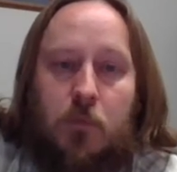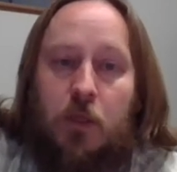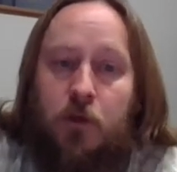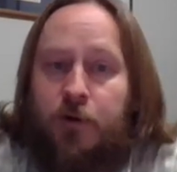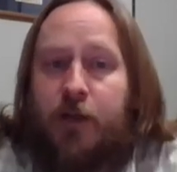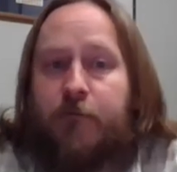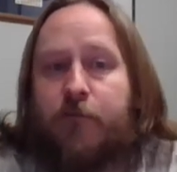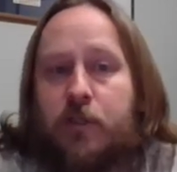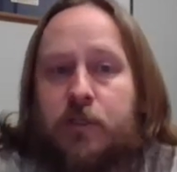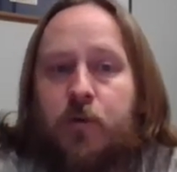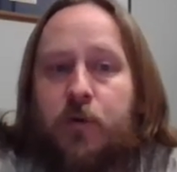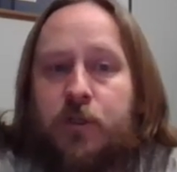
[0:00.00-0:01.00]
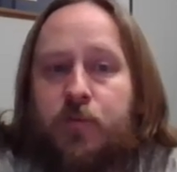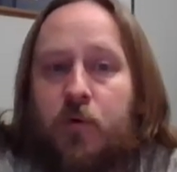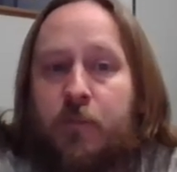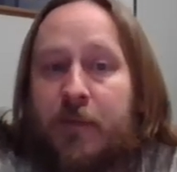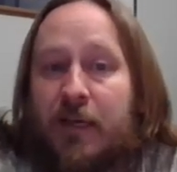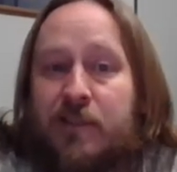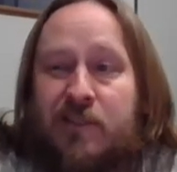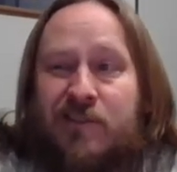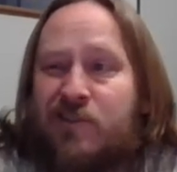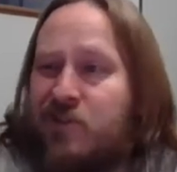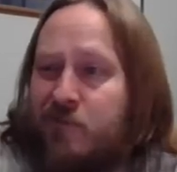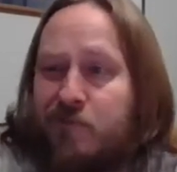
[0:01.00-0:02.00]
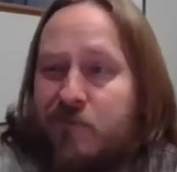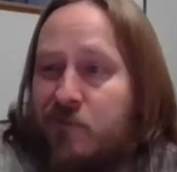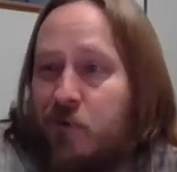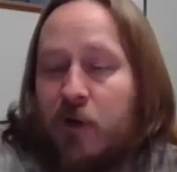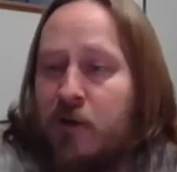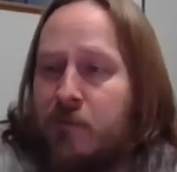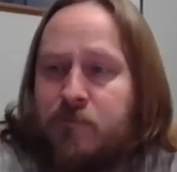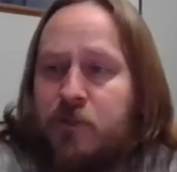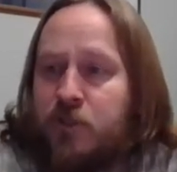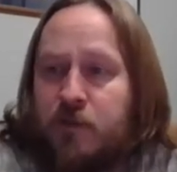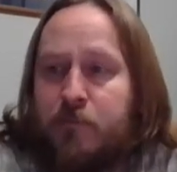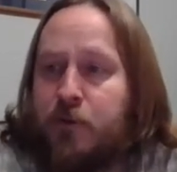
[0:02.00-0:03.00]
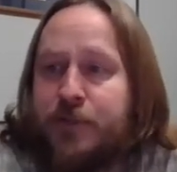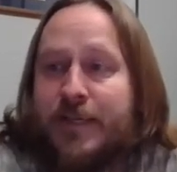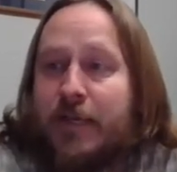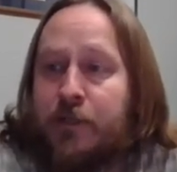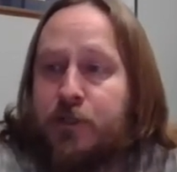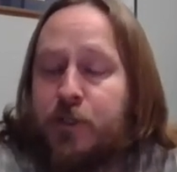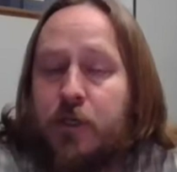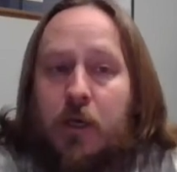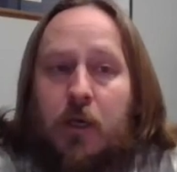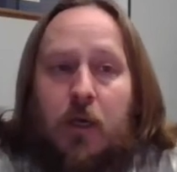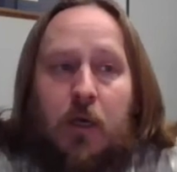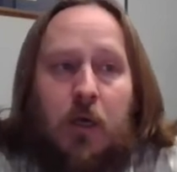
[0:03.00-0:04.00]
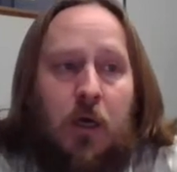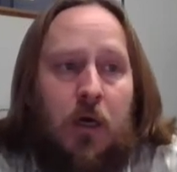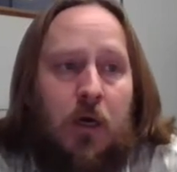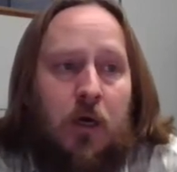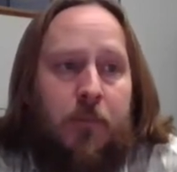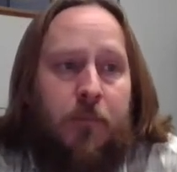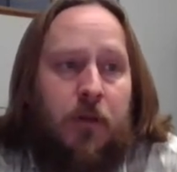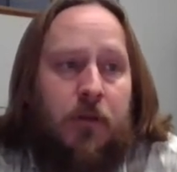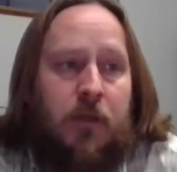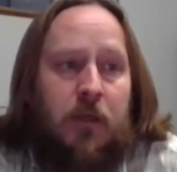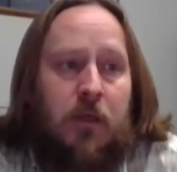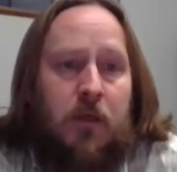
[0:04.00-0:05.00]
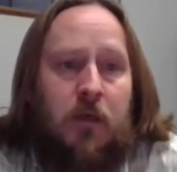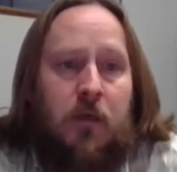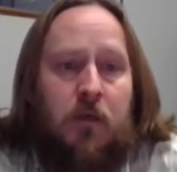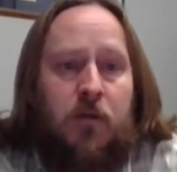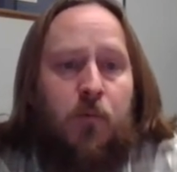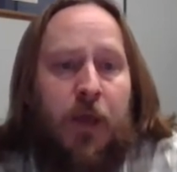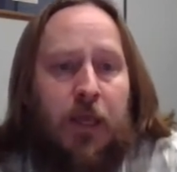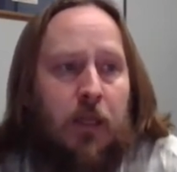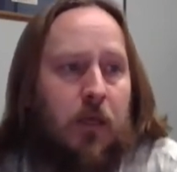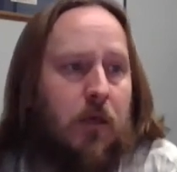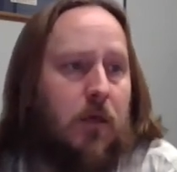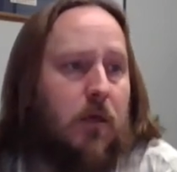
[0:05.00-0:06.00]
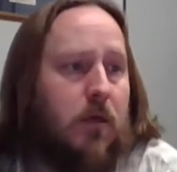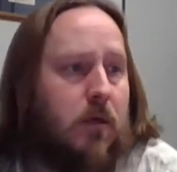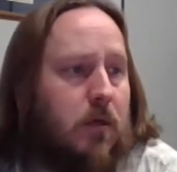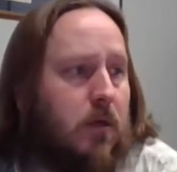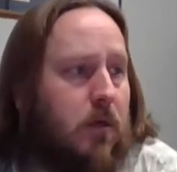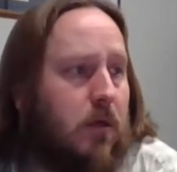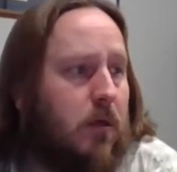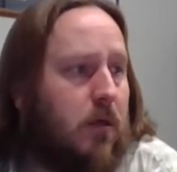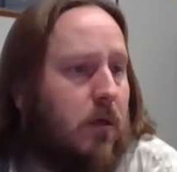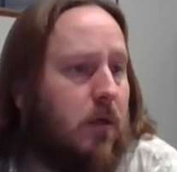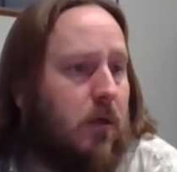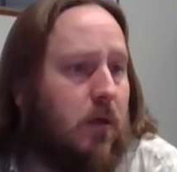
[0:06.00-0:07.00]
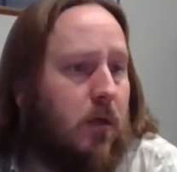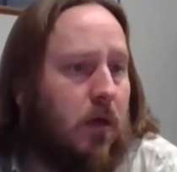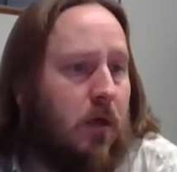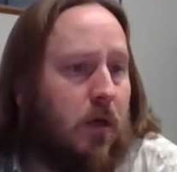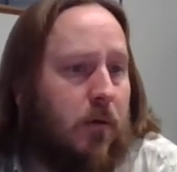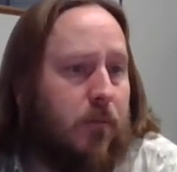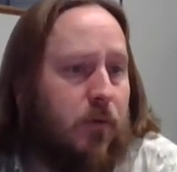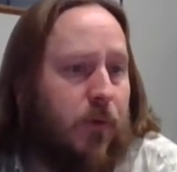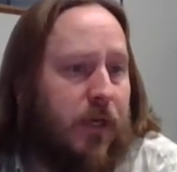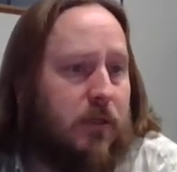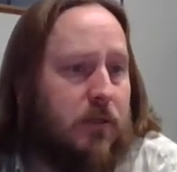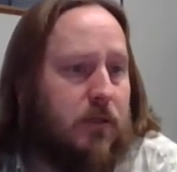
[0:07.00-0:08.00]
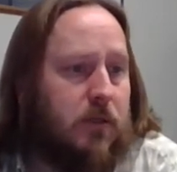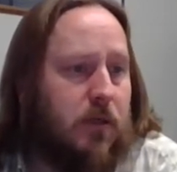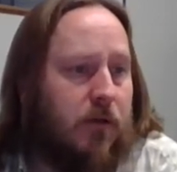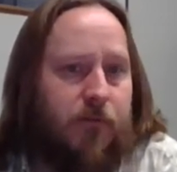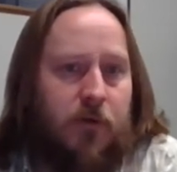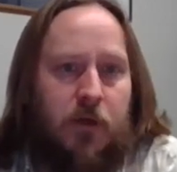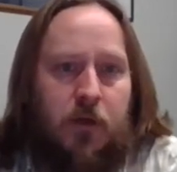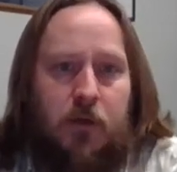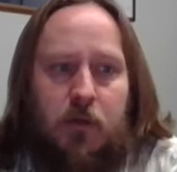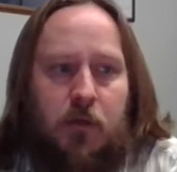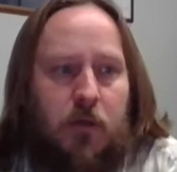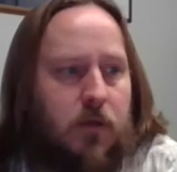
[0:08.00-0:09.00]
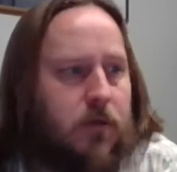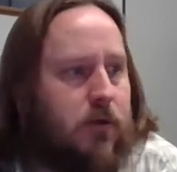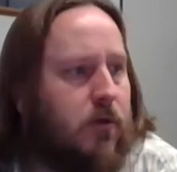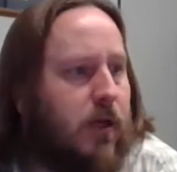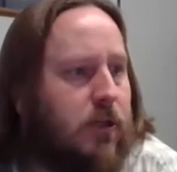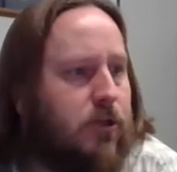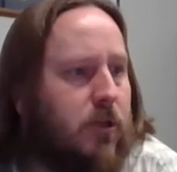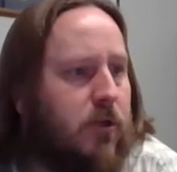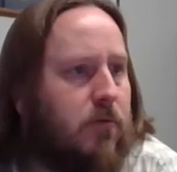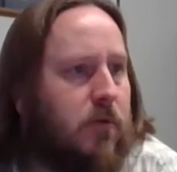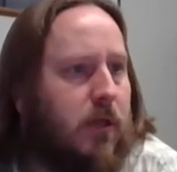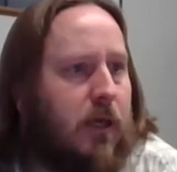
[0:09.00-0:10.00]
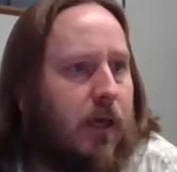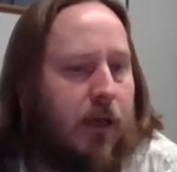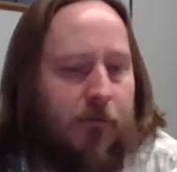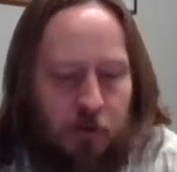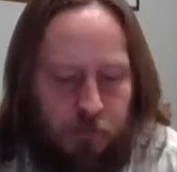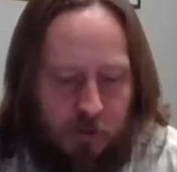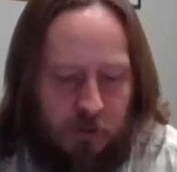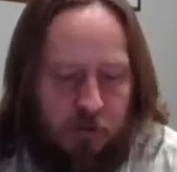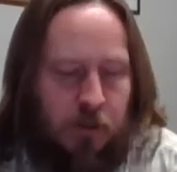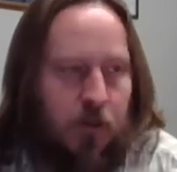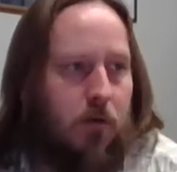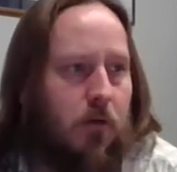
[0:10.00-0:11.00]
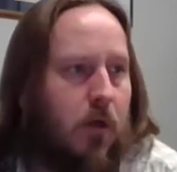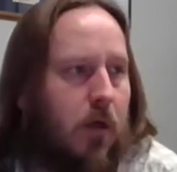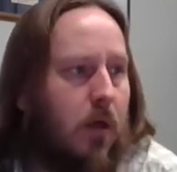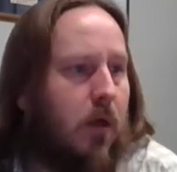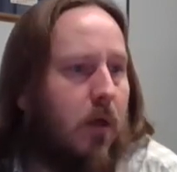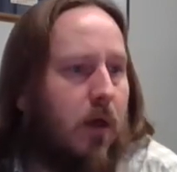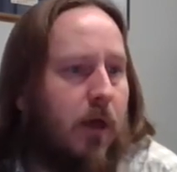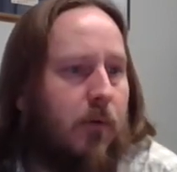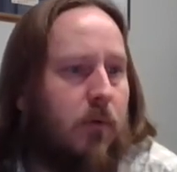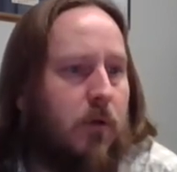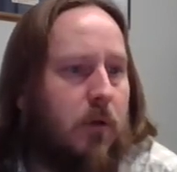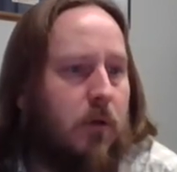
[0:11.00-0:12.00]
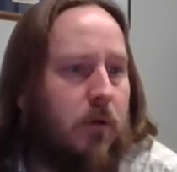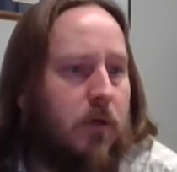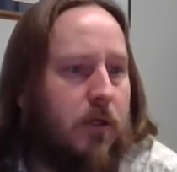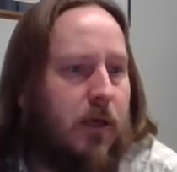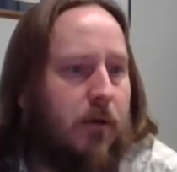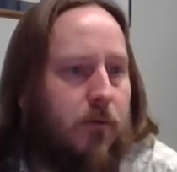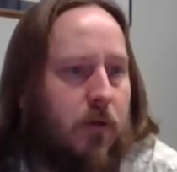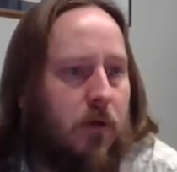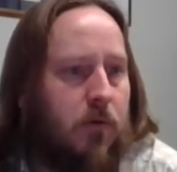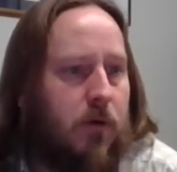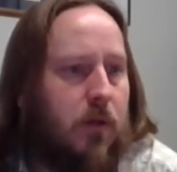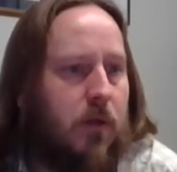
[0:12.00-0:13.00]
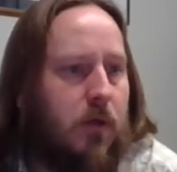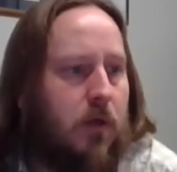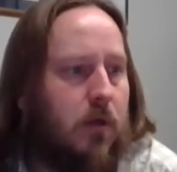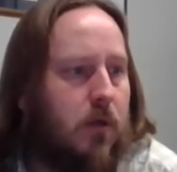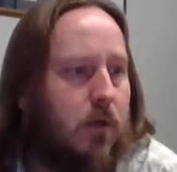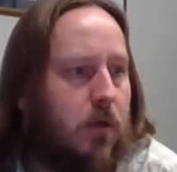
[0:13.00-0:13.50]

Your grade for this course will be based on just a percentage. The weighting, the weights, I forgot. Actually, I don't think I have that written down. I will look at that really quickly.